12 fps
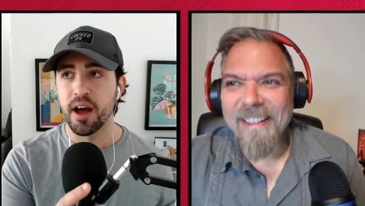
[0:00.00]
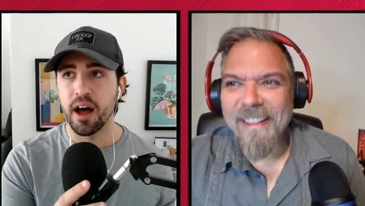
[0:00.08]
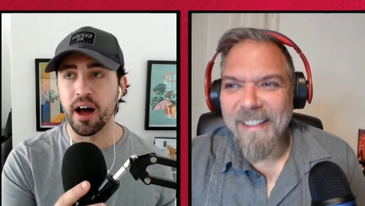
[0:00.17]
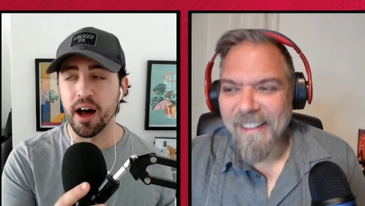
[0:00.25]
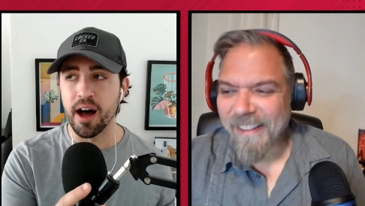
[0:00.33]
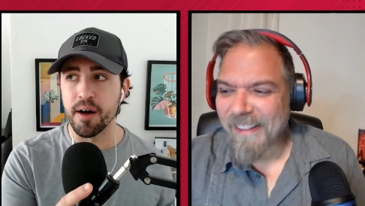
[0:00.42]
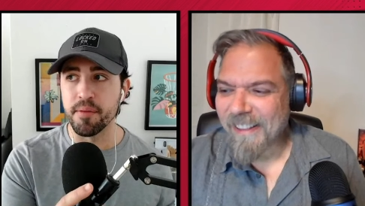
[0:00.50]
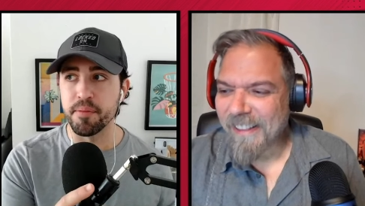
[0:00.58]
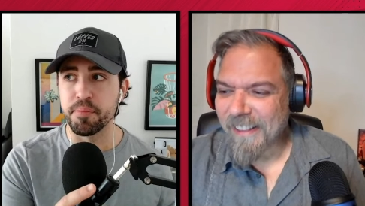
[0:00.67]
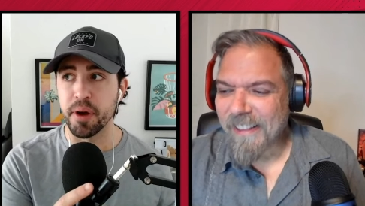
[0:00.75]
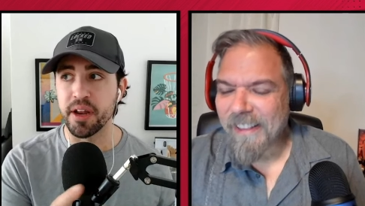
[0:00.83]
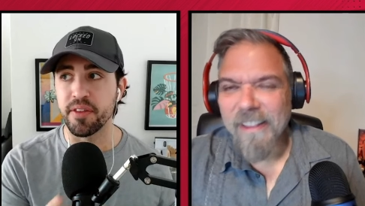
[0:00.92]
Speaker 1: Um,
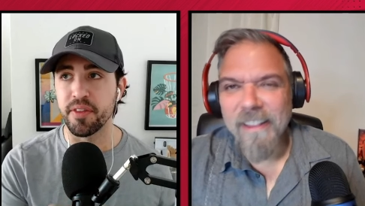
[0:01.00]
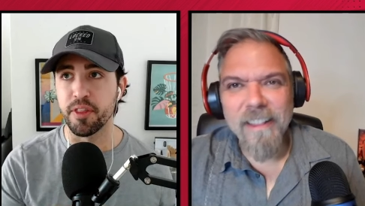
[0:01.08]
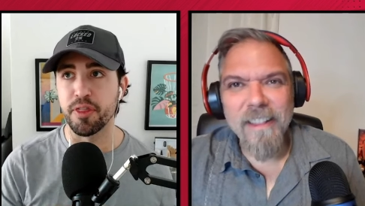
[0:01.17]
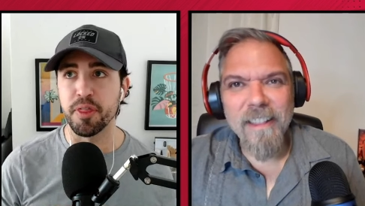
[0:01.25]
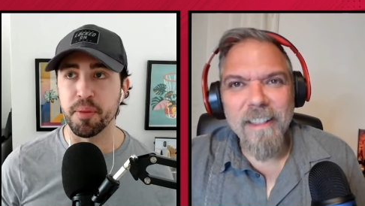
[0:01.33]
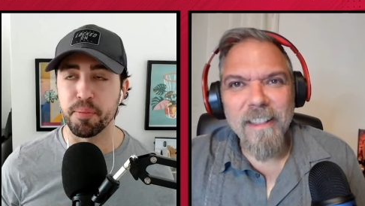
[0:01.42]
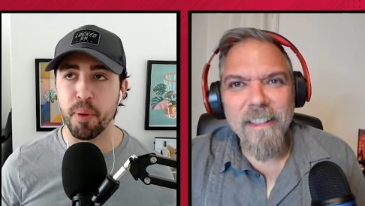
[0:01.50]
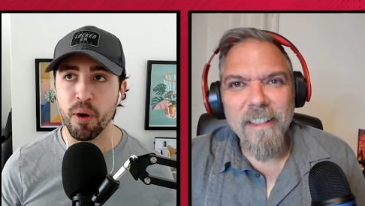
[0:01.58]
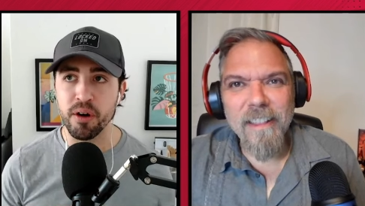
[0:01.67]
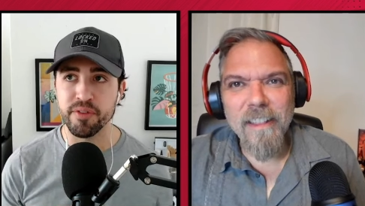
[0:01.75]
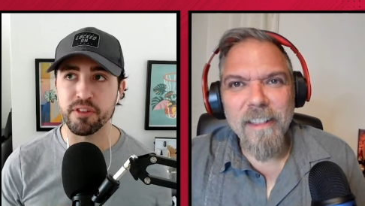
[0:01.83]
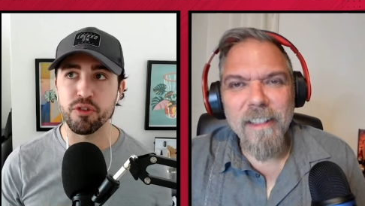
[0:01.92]
but the, the,
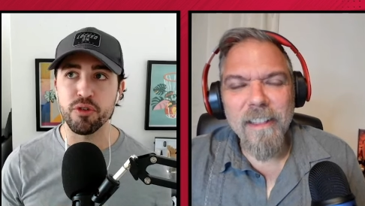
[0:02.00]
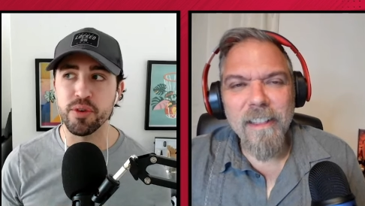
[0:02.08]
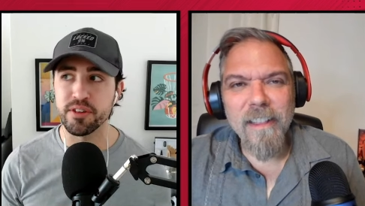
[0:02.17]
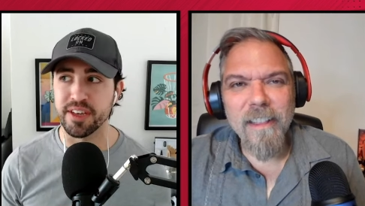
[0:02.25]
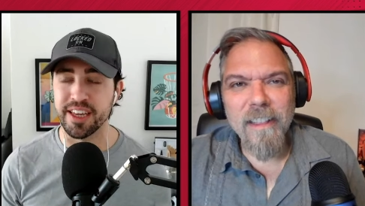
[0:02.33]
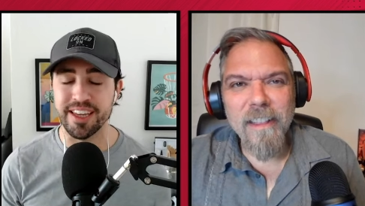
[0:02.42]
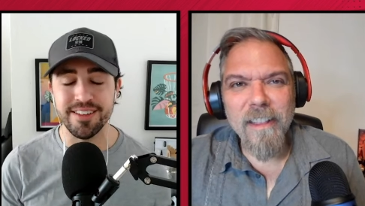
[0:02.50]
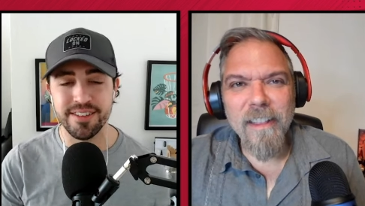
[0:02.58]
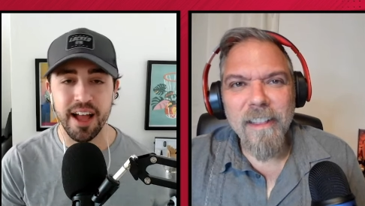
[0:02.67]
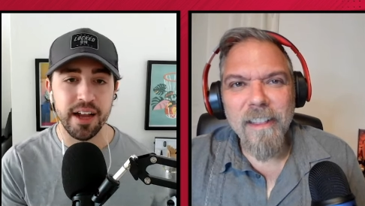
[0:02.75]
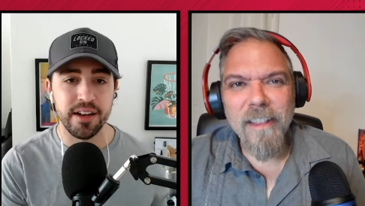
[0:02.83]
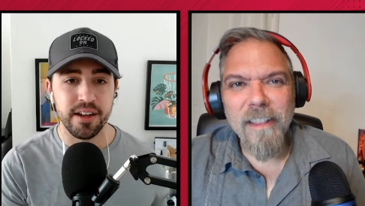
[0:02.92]
part of it too is like he's
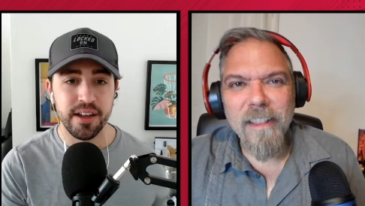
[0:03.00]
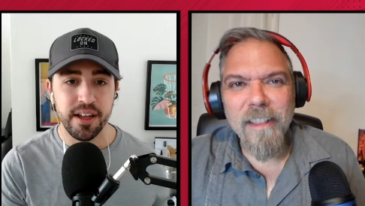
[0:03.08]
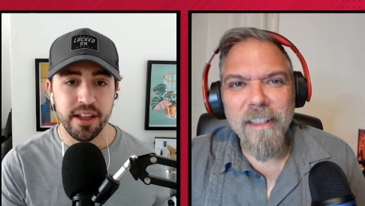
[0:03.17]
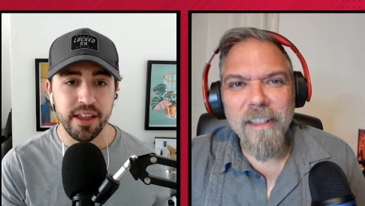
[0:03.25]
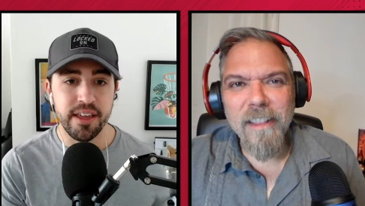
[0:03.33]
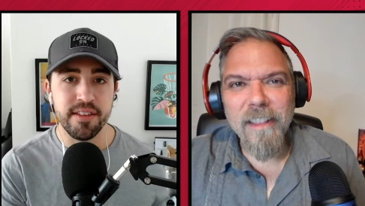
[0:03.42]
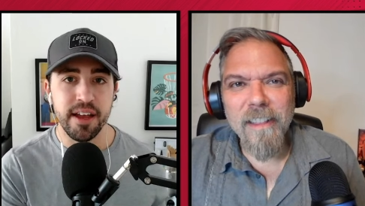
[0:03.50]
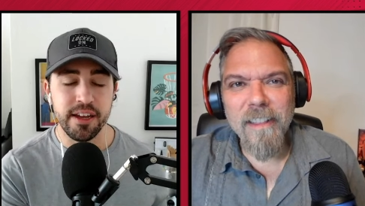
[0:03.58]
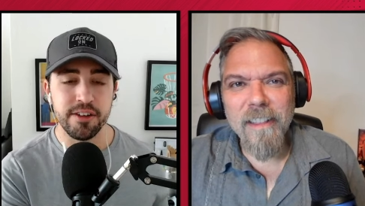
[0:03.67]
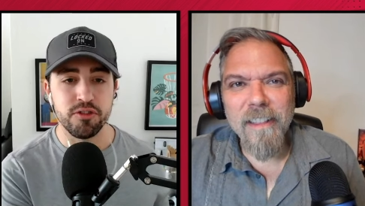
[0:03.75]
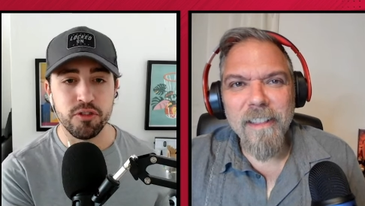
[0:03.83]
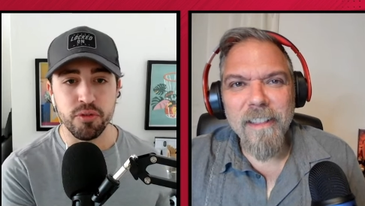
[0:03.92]
not he's not
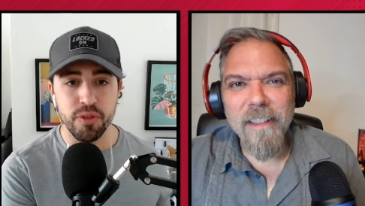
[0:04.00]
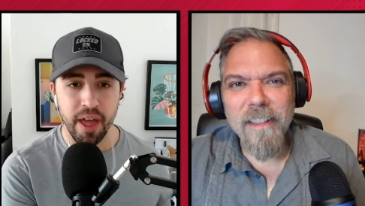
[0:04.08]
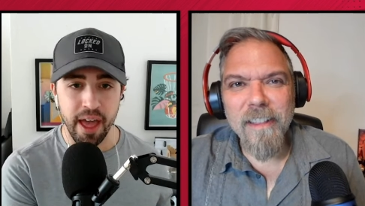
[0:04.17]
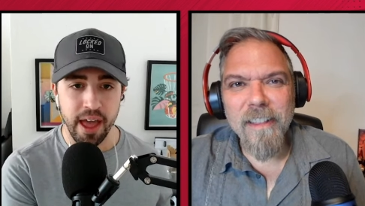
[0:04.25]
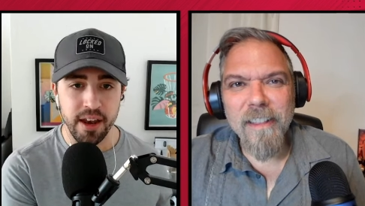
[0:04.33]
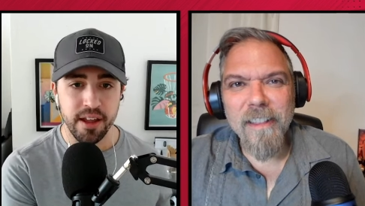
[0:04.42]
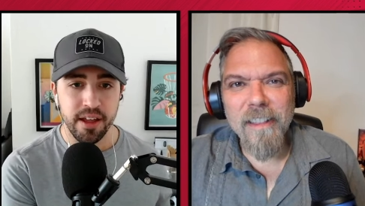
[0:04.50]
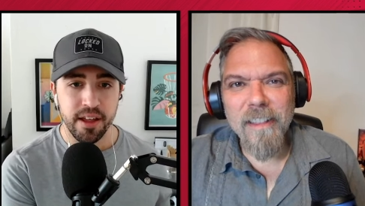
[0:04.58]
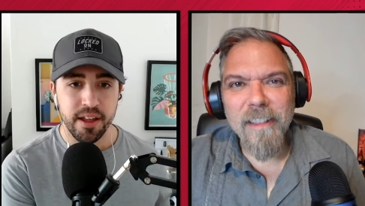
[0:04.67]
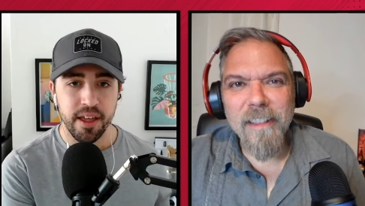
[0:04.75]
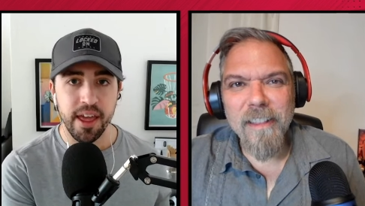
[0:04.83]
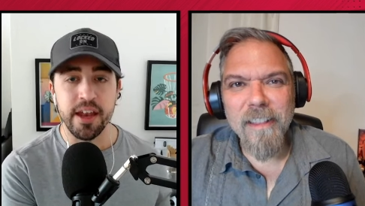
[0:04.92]
going to do that
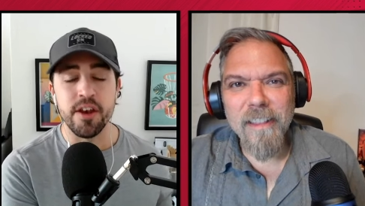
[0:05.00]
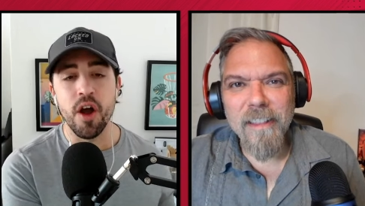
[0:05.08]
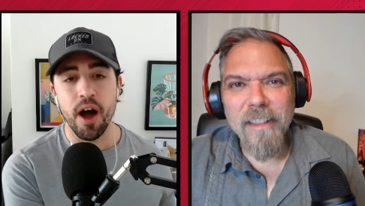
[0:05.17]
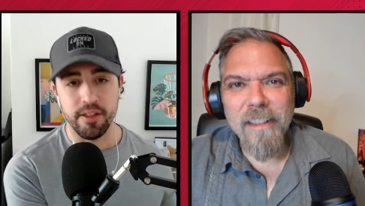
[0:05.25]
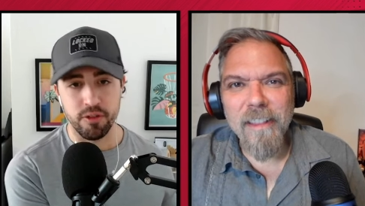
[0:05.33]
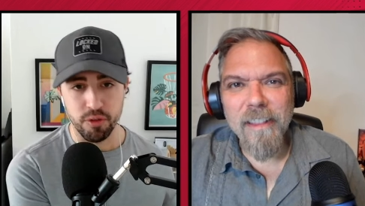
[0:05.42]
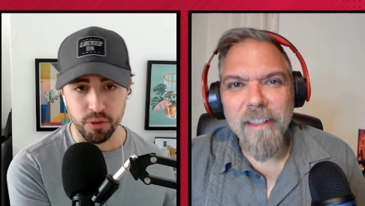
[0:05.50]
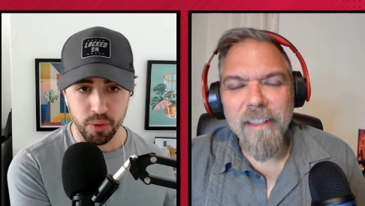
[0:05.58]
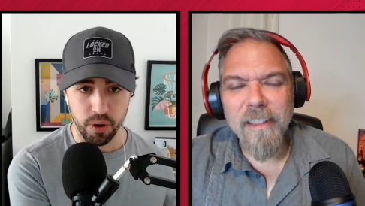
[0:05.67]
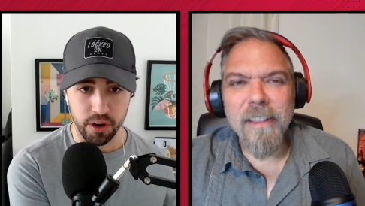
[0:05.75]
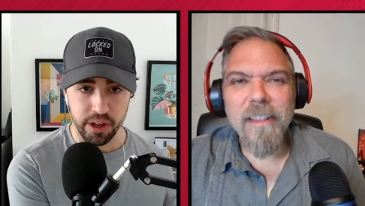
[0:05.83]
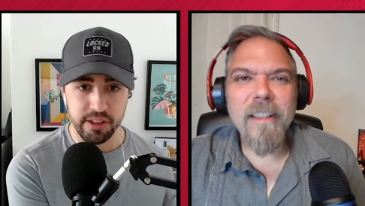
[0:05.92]
and not do the
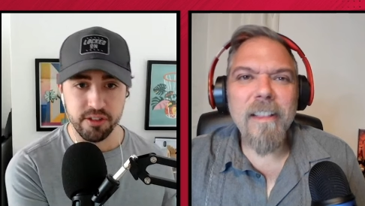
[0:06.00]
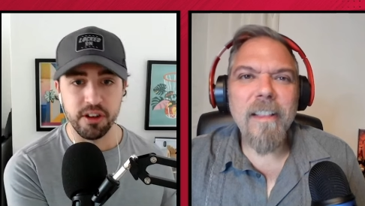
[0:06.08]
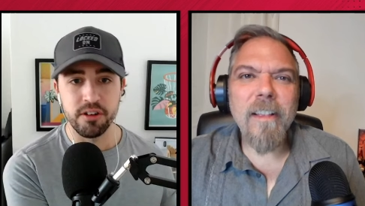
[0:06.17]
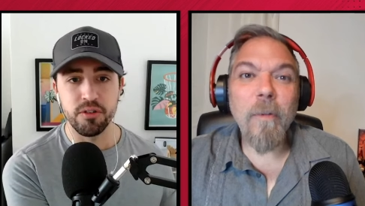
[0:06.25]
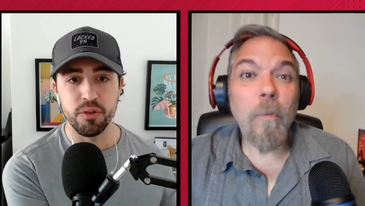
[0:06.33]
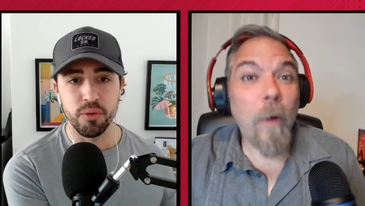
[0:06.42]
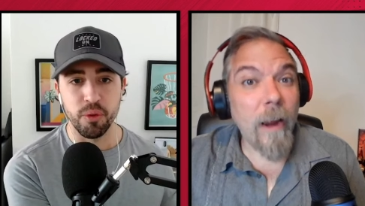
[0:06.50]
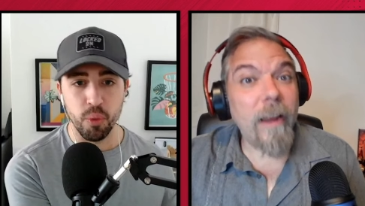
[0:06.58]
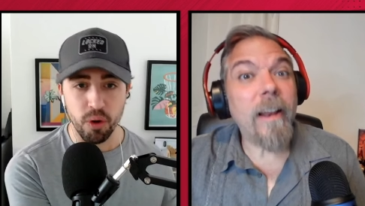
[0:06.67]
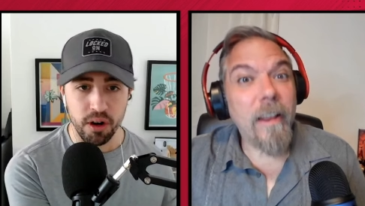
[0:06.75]
work. He's going to do the, right. the work.